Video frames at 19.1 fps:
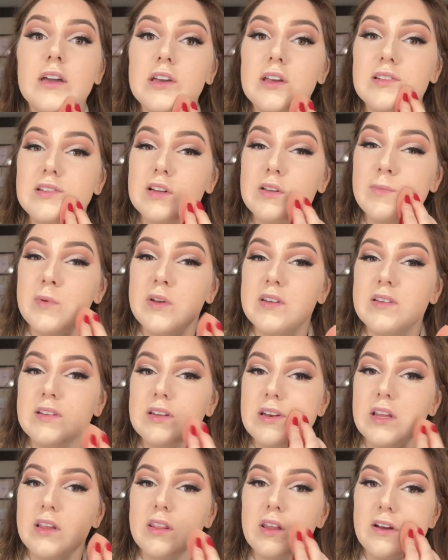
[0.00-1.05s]
because it's been
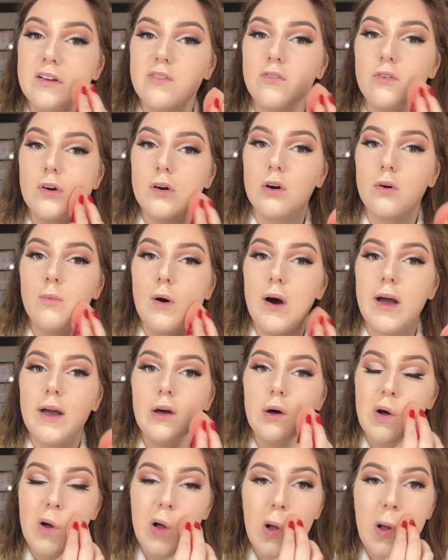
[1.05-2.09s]
sitting there for a
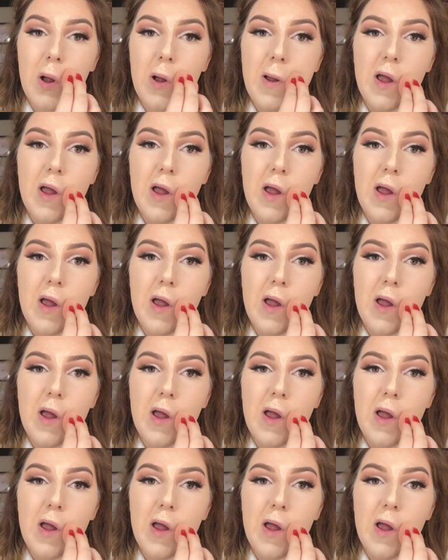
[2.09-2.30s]
while